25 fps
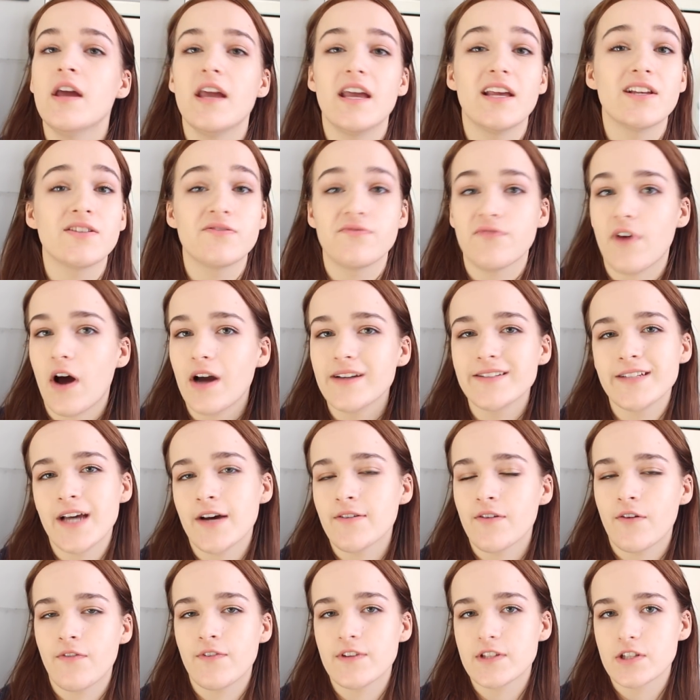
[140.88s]
it's fine to
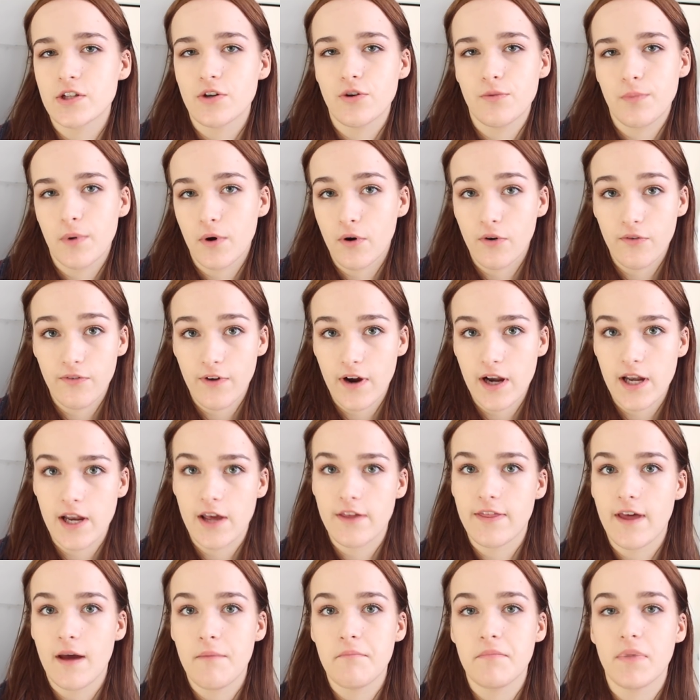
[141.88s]
have a physical portfolio
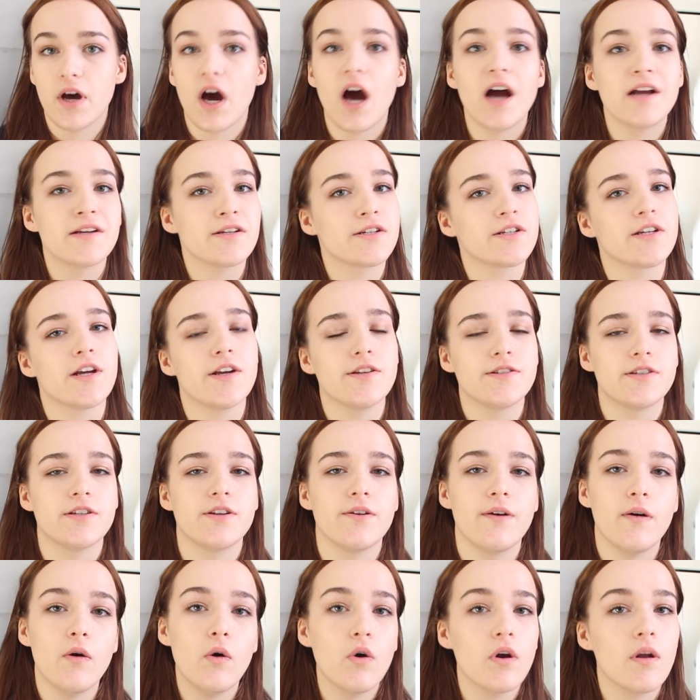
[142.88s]
then, but I just chose to do
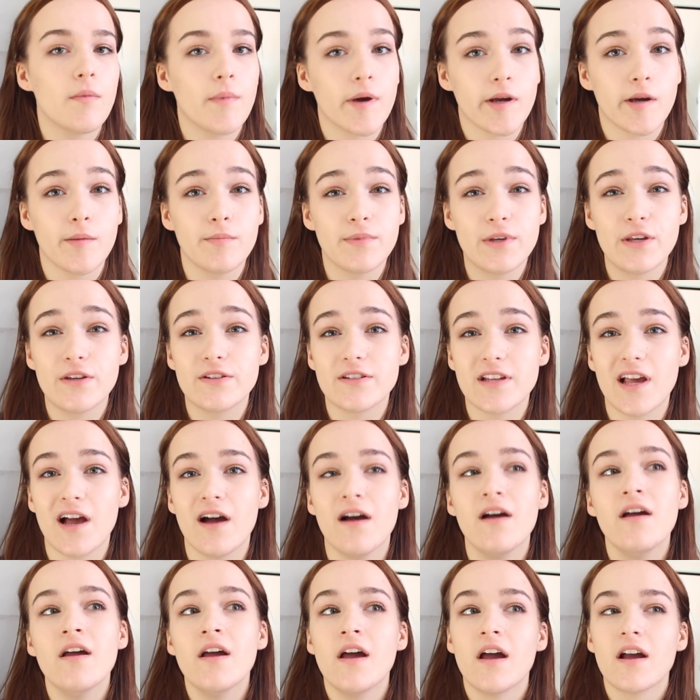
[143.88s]
it all on my
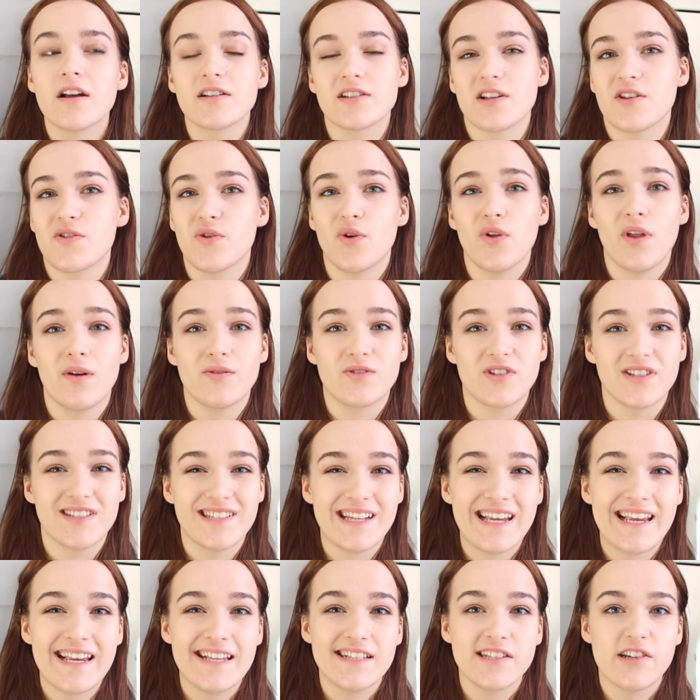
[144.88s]
computer because I thought that was
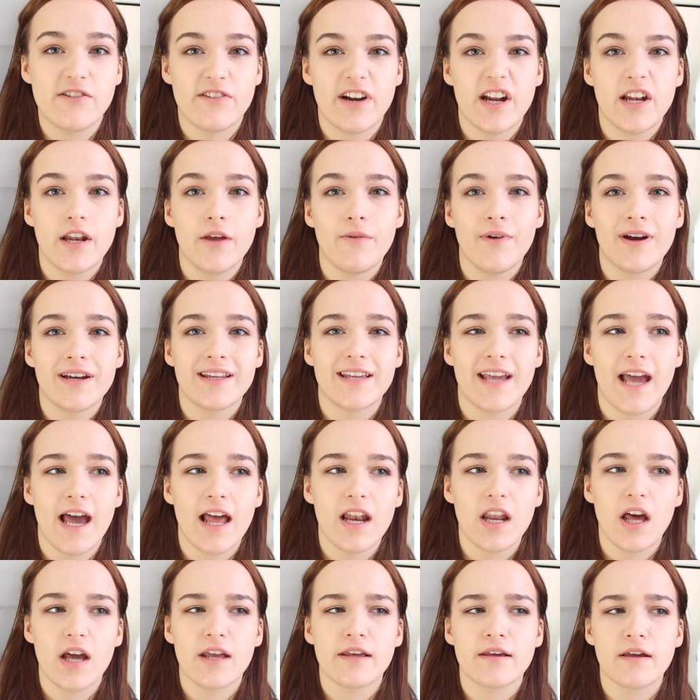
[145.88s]
just easier, and I knew I'd get
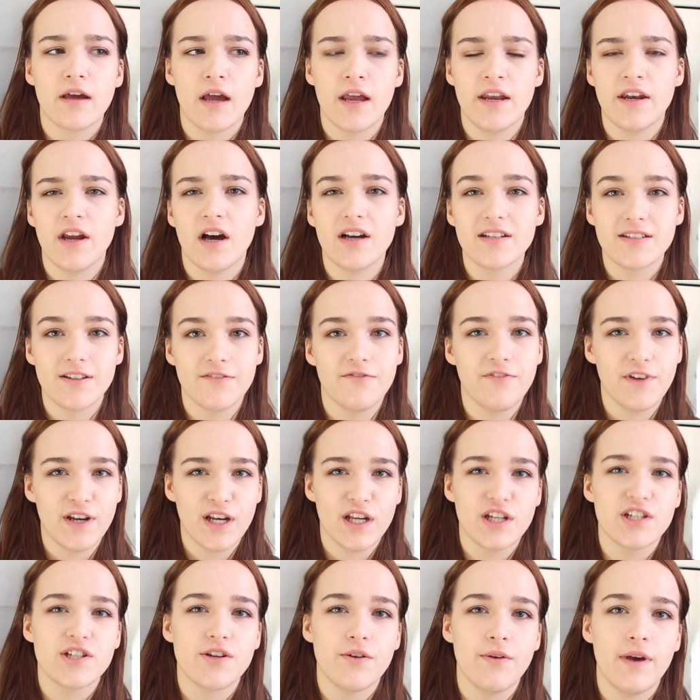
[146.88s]
like a nicer
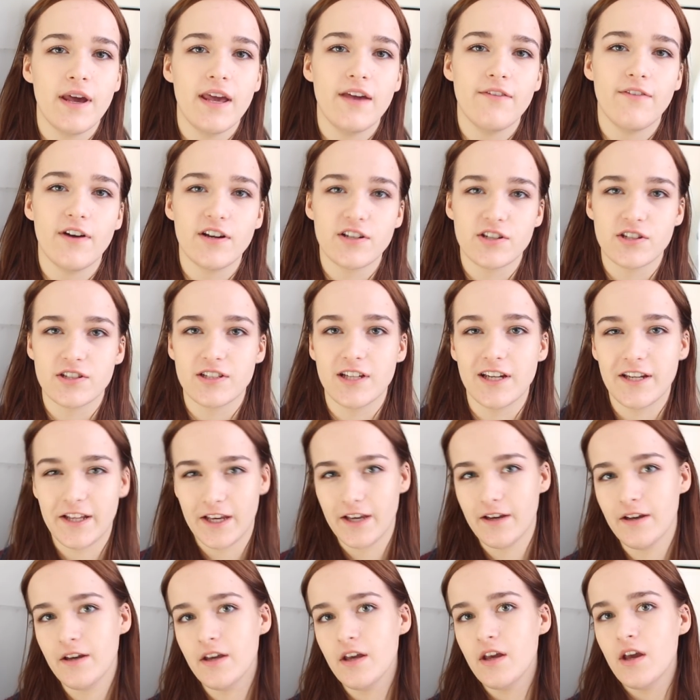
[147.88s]
finish to it if I just did
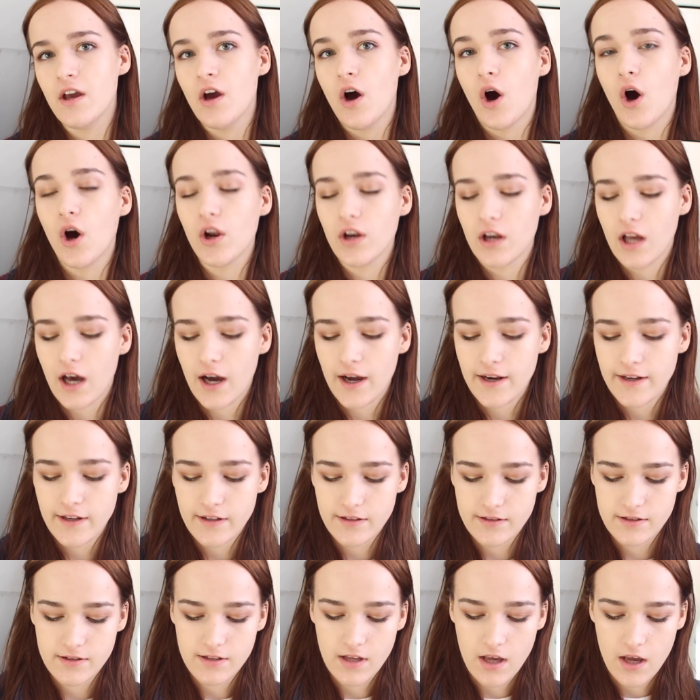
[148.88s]
it
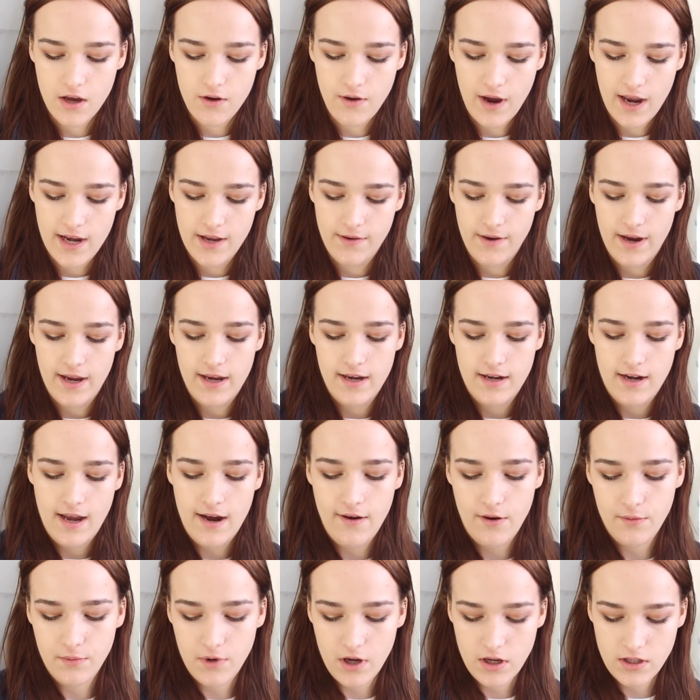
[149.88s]
online. So anyway,
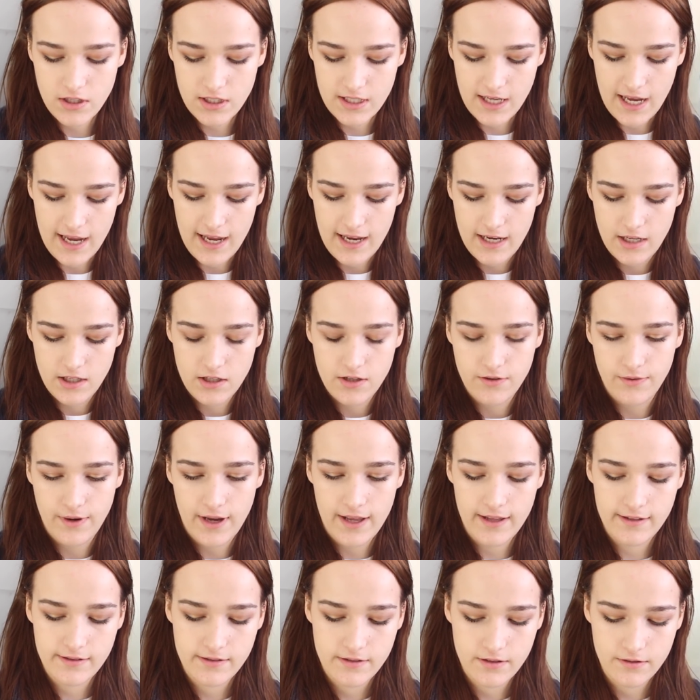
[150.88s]
now I'm going to get into
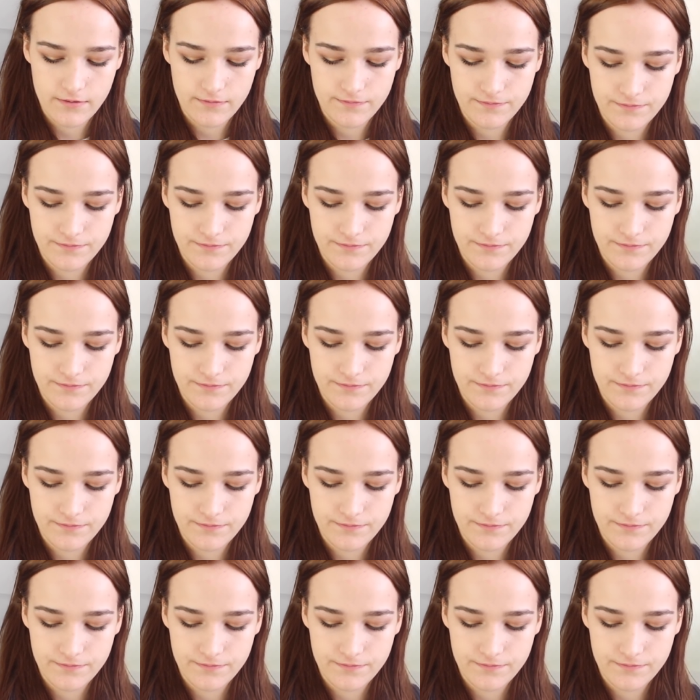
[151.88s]
it.